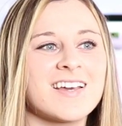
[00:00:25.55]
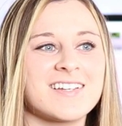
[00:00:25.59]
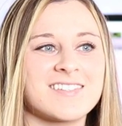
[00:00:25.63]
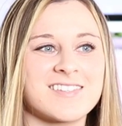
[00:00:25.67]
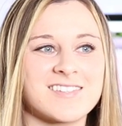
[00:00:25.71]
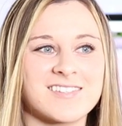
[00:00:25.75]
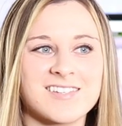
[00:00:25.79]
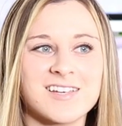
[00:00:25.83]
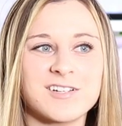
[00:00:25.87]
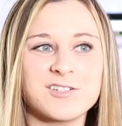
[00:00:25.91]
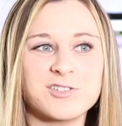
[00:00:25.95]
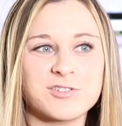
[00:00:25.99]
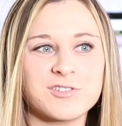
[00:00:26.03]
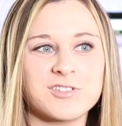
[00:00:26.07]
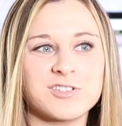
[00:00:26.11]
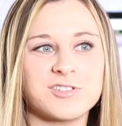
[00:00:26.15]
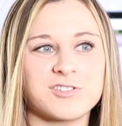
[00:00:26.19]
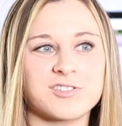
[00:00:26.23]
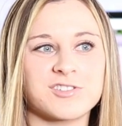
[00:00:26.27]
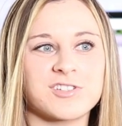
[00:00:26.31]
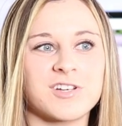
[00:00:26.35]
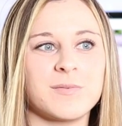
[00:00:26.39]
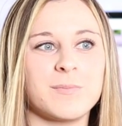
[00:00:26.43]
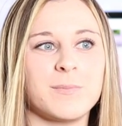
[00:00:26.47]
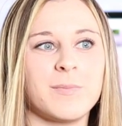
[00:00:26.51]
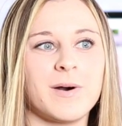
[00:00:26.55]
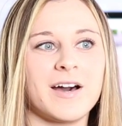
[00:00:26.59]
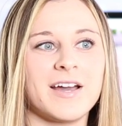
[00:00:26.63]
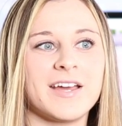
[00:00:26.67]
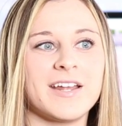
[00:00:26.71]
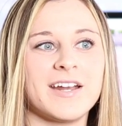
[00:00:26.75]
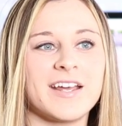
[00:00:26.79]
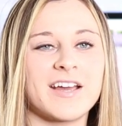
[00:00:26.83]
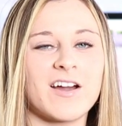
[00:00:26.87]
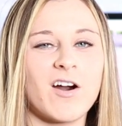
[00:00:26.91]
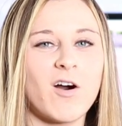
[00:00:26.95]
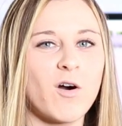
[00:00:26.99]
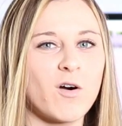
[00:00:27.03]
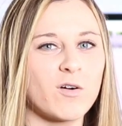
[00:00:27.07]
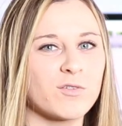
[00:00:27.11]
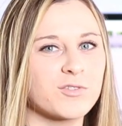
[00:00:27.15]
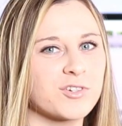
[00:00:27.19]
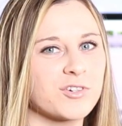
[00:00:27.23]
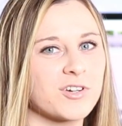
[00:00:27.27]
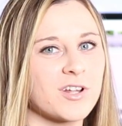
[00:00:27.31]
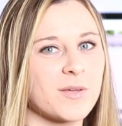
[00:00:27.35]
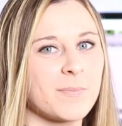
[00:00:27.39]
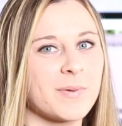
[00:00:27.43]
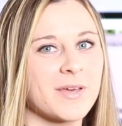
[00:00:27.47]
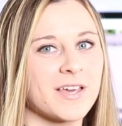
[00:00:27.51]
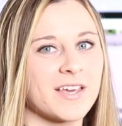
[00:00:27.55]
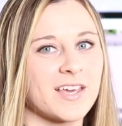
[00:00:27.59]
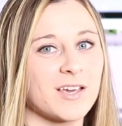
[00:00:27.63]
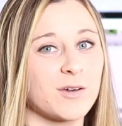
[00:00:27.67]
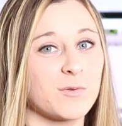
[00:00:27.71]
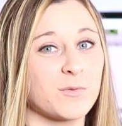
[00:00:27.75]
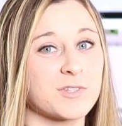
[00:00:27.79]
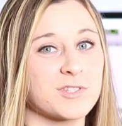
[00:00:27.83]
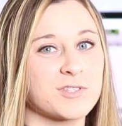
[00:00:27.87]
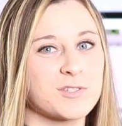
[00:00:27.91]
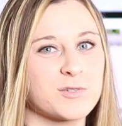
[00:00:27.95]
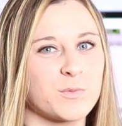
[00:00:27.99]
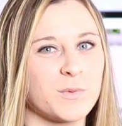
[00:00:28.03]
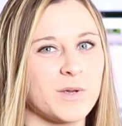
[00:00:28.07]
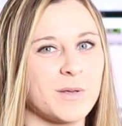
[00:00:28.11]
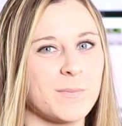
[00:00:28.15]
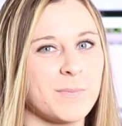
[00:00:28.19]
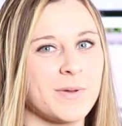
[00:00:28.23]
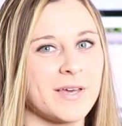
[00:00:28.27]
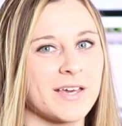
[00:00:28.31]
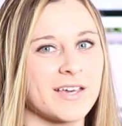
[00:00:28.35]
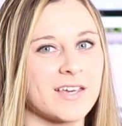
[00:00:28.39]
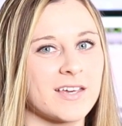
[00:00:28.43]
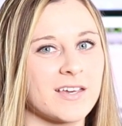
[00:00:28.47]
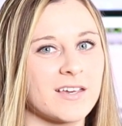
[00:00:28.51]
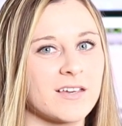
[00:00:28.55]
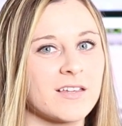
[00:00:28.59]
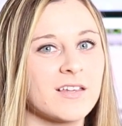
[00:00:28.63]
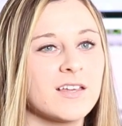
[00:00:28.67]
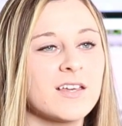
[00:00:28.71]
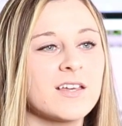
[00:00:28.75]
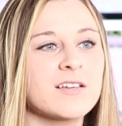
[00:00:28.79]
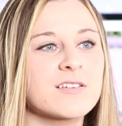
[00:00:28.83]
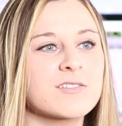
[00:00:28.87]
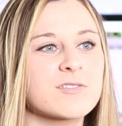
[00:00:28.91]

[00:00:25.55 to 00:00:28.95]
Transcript: it's essentially just combining alternate picking with sweep picking.